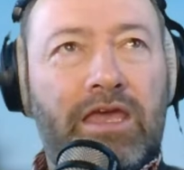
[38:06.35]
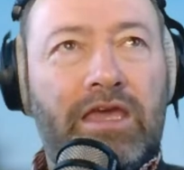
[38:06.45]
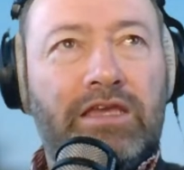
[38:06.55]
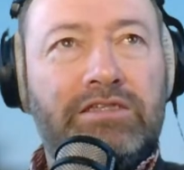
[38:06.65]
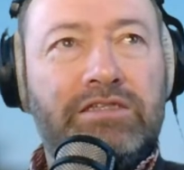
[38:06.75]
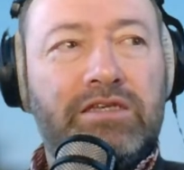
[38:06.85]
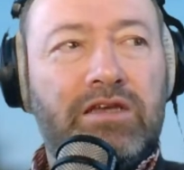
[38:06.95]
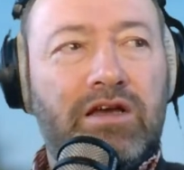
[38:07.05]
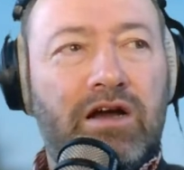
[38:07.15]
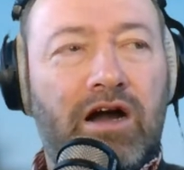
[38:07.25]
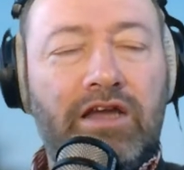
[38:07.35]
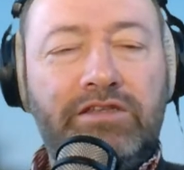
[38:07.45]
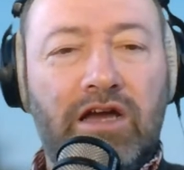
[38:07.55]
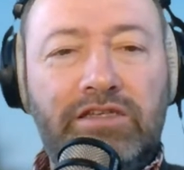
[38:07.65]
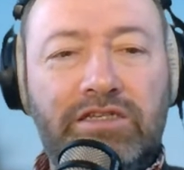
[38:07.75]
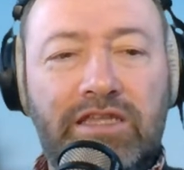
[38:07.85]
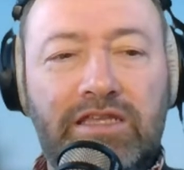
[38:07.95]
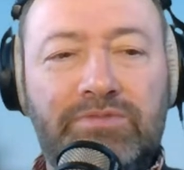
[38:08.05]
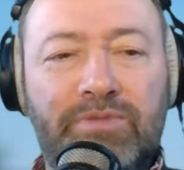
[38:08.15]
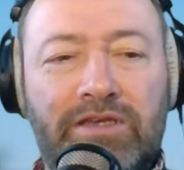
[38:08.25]
is I just
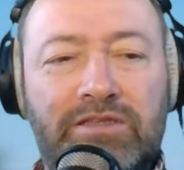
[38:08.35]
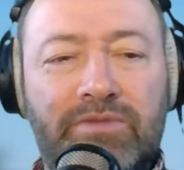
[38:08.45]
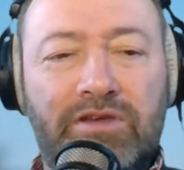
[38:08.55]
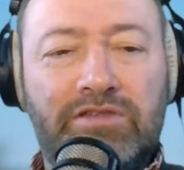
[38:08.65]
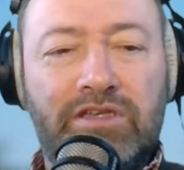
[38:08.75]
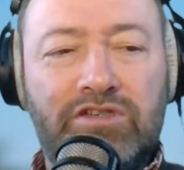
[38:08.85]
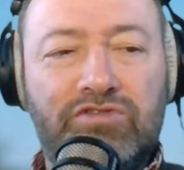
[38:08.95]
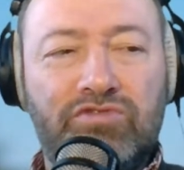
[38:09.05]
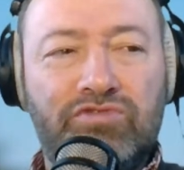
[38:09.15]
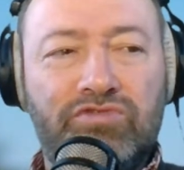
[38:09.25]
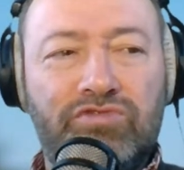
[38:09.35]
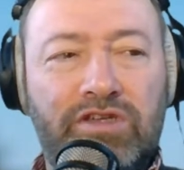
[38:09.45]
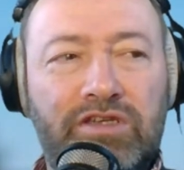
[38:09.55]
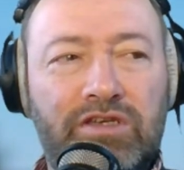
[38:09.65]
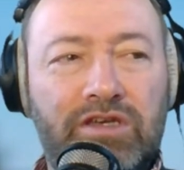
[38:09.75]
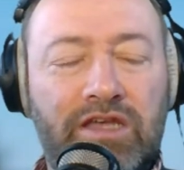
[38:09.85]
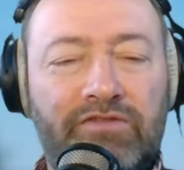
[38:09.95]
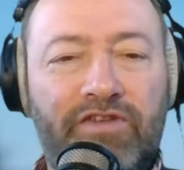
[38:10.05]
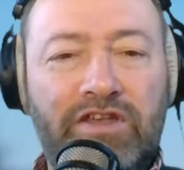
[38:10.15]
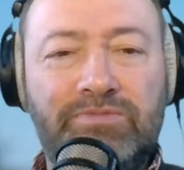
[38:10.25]
think this makes the most extraordinary
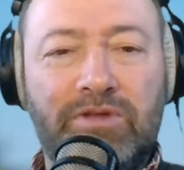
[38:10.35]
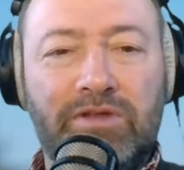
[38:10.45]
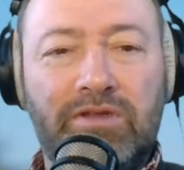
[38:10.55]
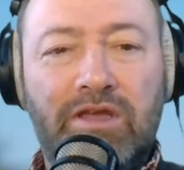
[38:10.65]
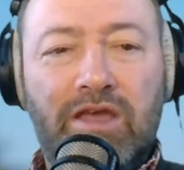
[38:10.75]
investment.